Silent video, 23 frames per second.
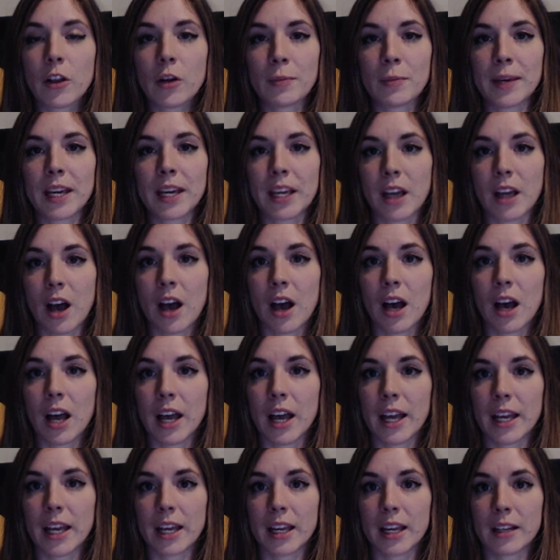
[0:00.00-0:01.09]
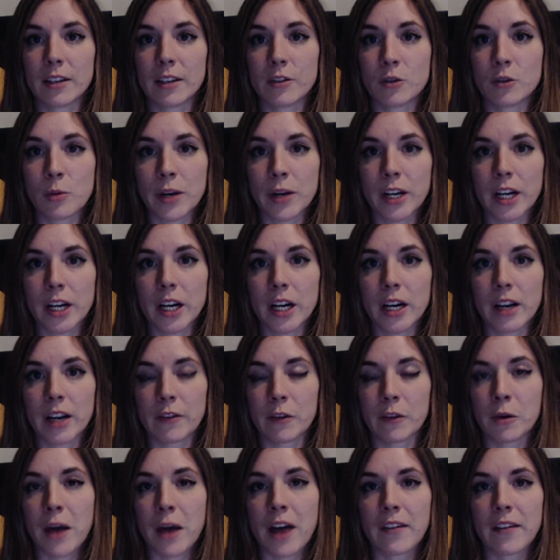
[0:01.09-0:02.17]
me on Twitter if
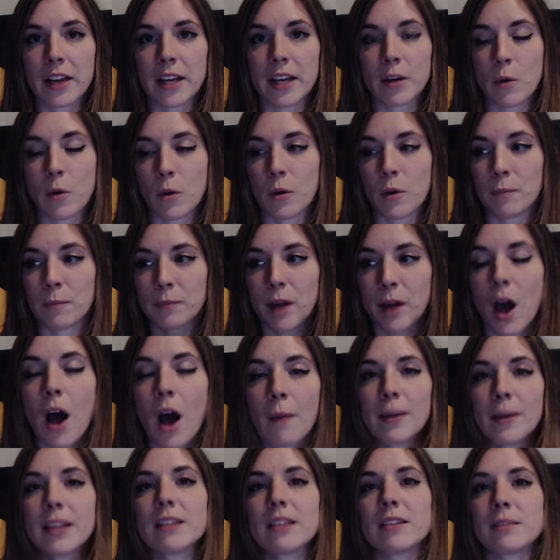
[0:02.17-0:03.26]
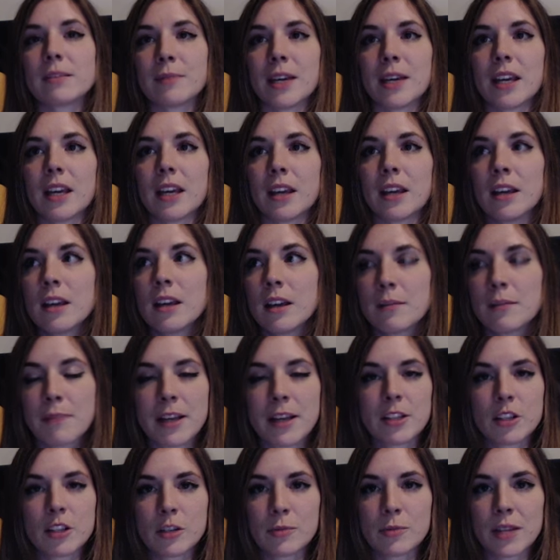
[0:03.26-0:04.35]
you haven't, or comment to me,
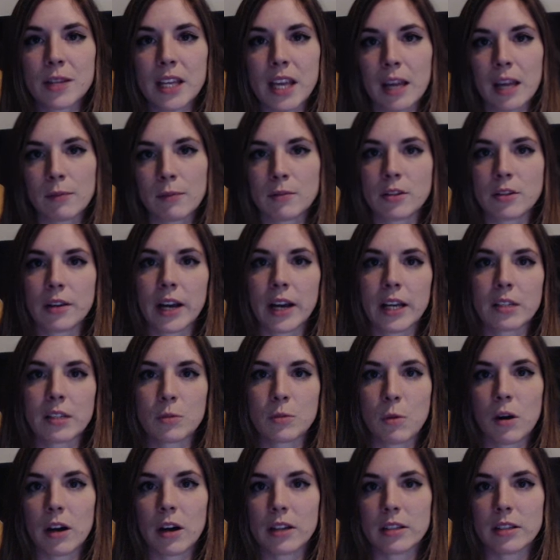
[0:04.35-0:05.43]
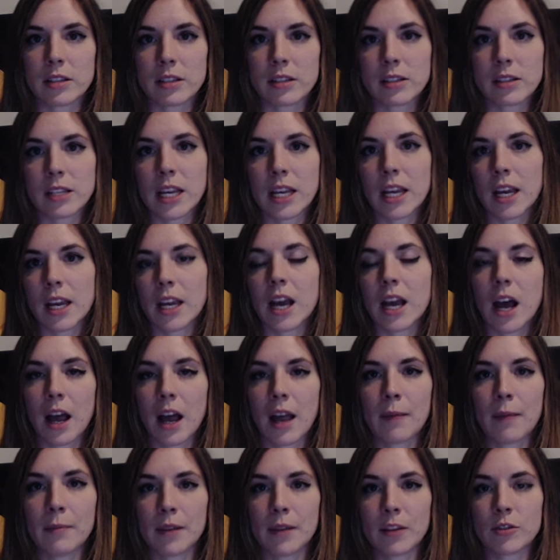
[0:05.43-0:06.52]
message me the games you guys want to see.
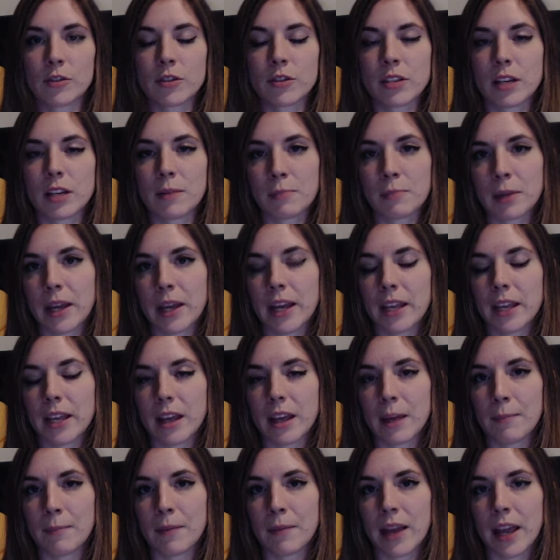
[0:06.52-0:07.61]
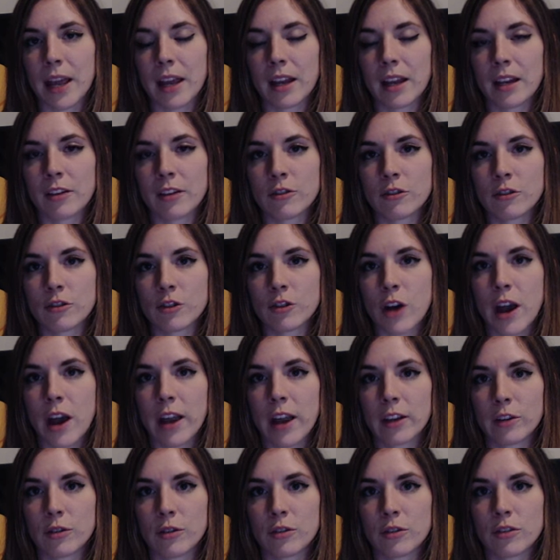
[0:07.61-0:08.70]
I'm interested in playing them and
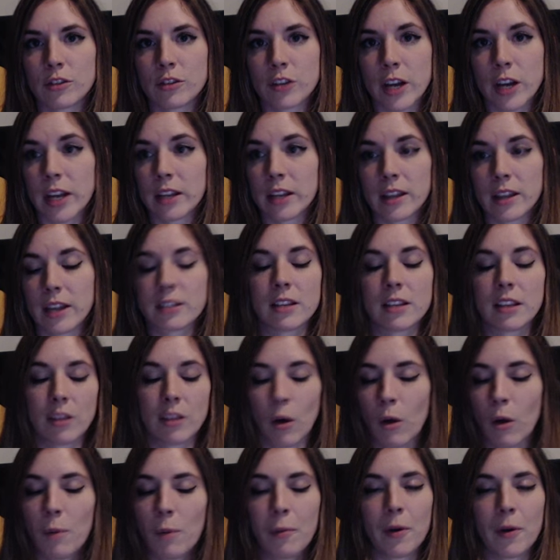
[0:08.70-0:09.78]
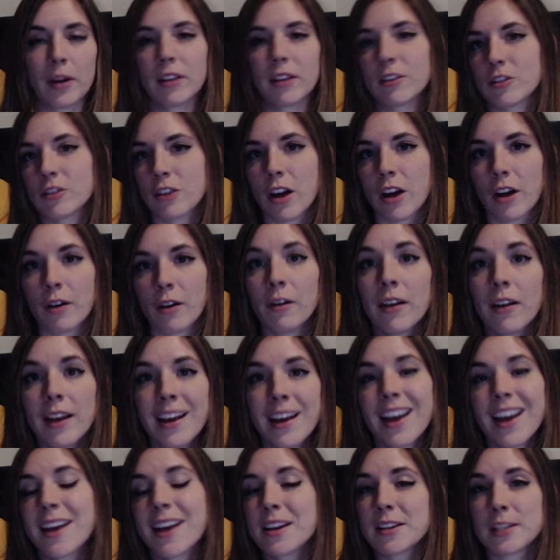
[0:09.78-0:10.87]
trying new shit. That's like the whole point of the show,
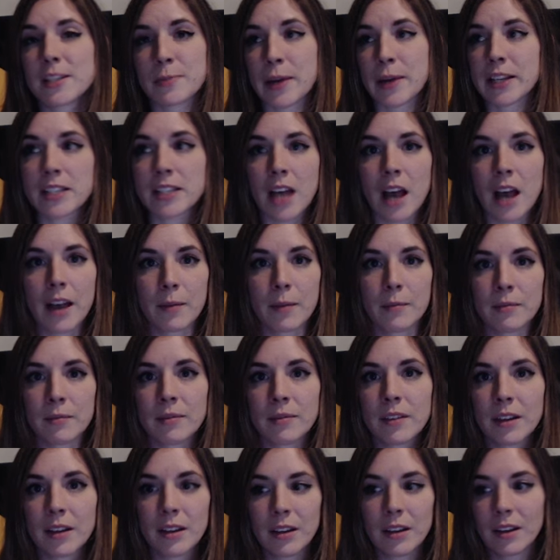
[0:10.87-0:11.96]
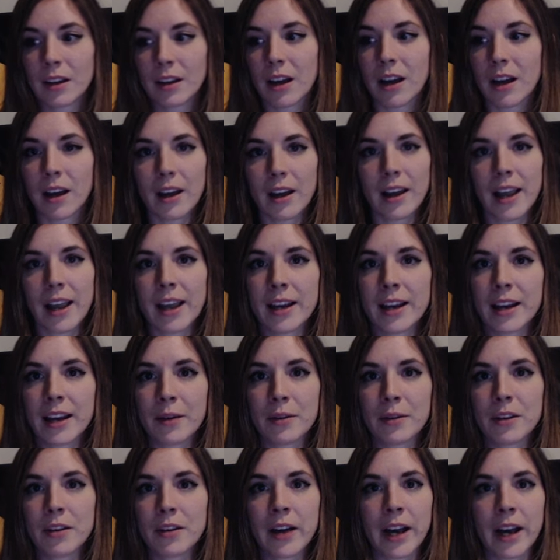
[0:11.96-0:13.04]
and to spend time hanging out
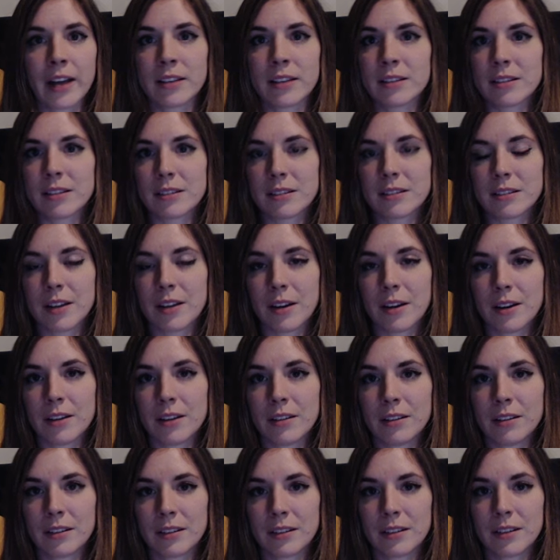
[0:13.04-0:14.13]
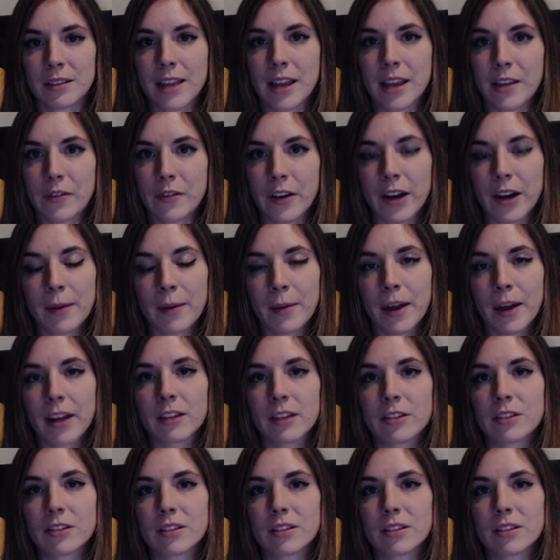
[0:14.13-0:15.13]
with you guys. So thank you very much.